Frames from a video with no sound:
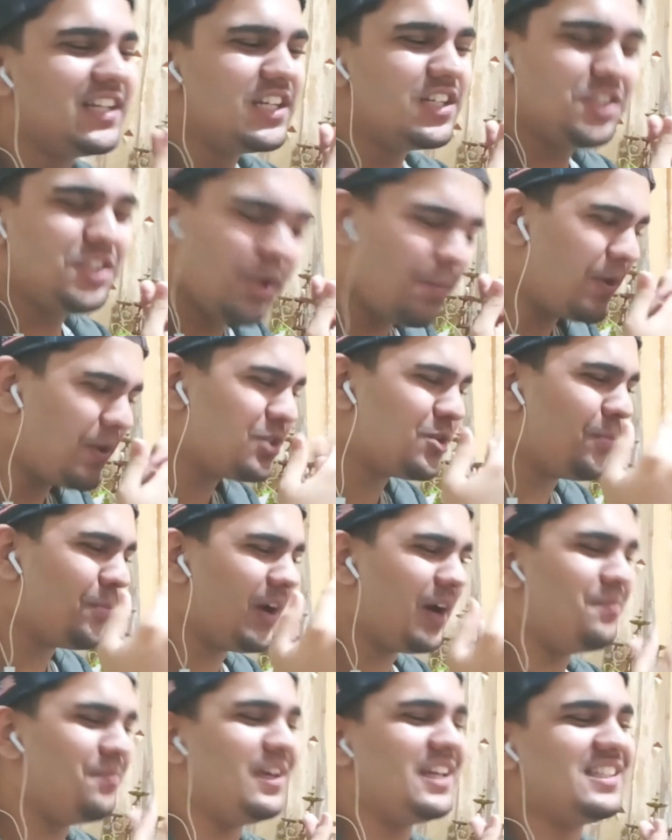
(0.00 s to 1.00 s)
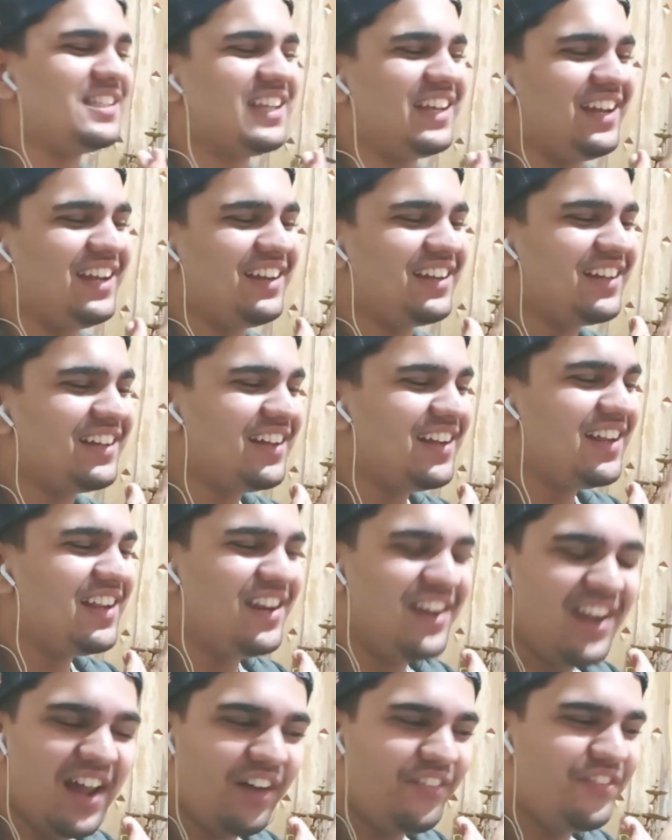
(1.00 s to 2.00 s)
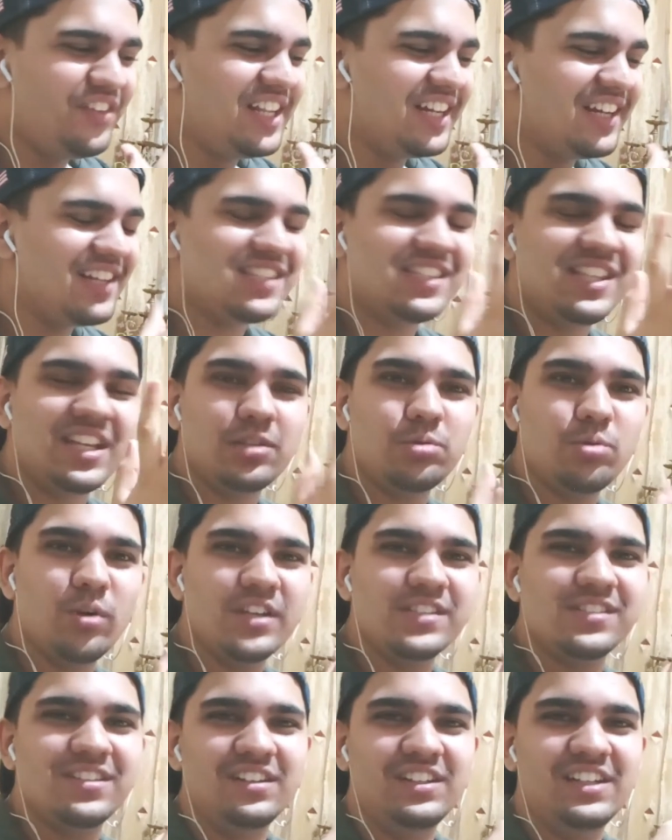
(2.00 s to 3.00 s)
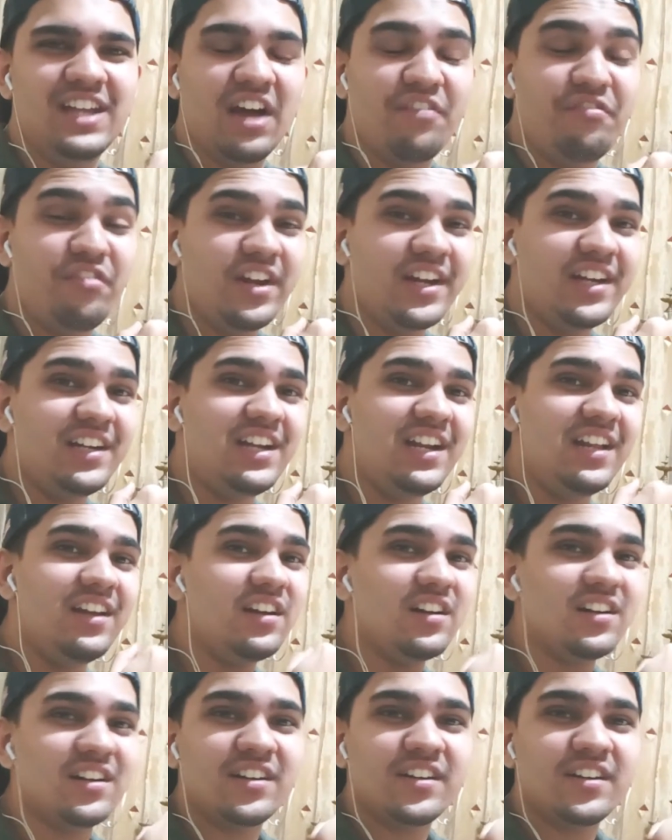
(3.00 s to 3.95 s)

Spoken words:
Super, super amazing, loved this. This was definitely